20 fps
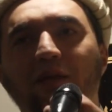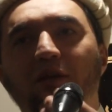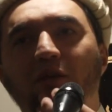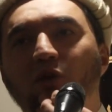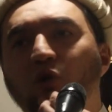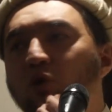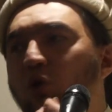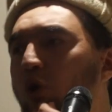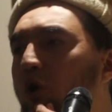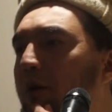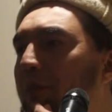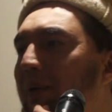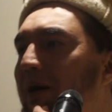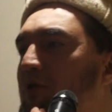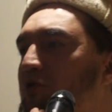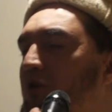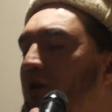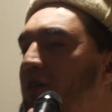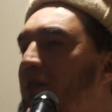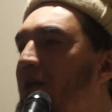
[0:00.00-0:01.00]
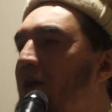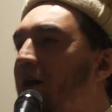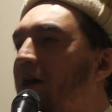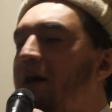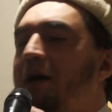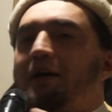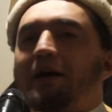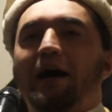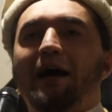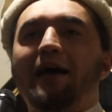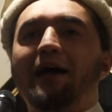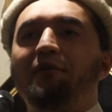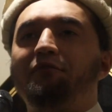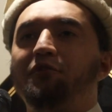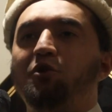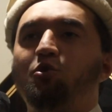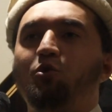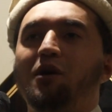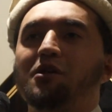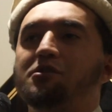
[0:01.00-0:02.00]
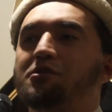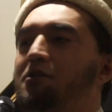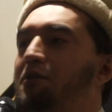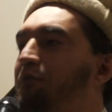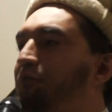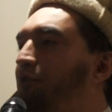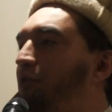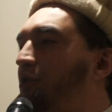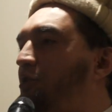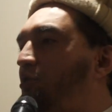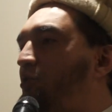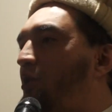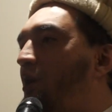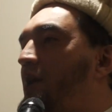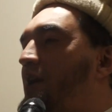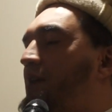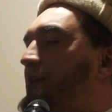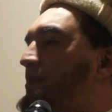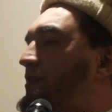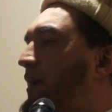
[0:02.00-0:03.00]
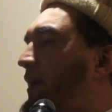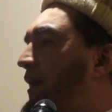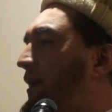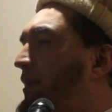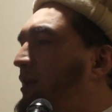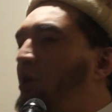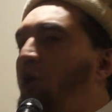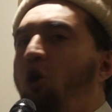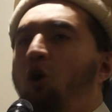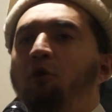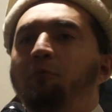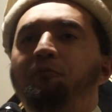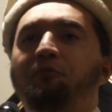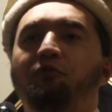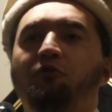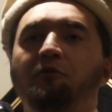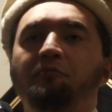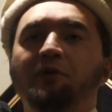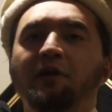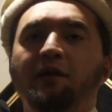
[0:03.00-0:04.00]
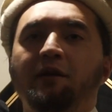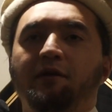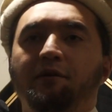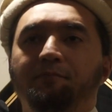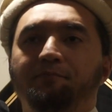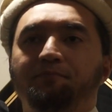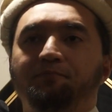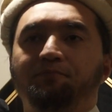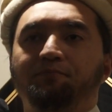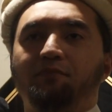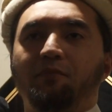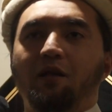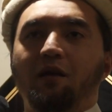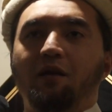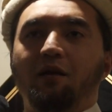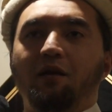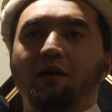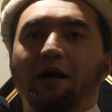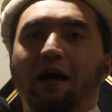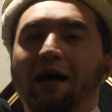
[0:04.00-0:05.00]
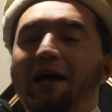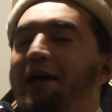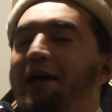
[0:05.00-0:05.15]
like you know about Allah. I have a question for you. Is there any hope for me? I